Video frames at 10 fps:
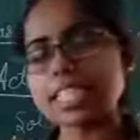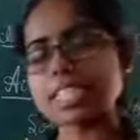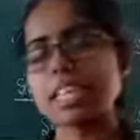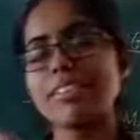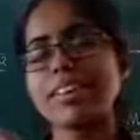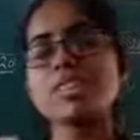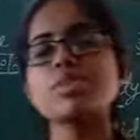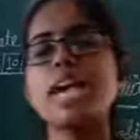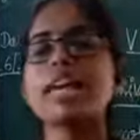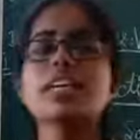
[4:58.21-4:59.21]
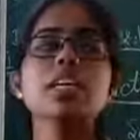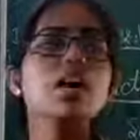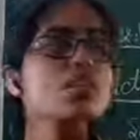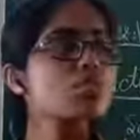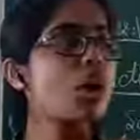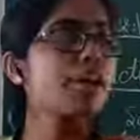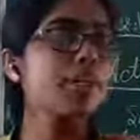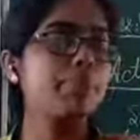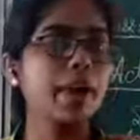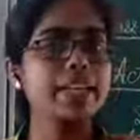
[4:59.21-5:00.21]
given to that
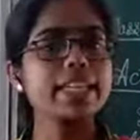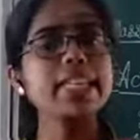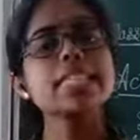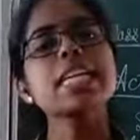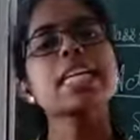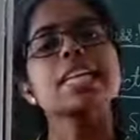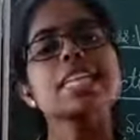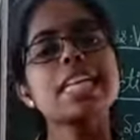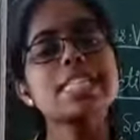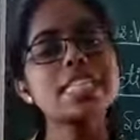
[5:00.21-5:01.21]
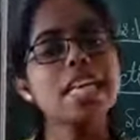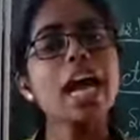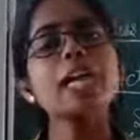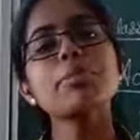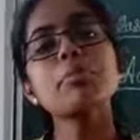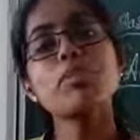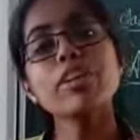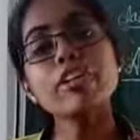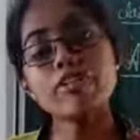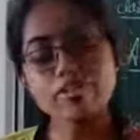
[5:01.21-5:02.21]
solid particles, they start
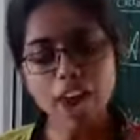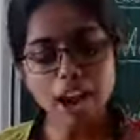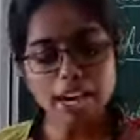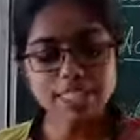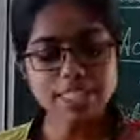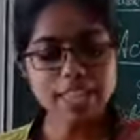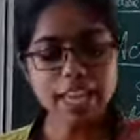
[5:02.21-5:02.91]
moving fast,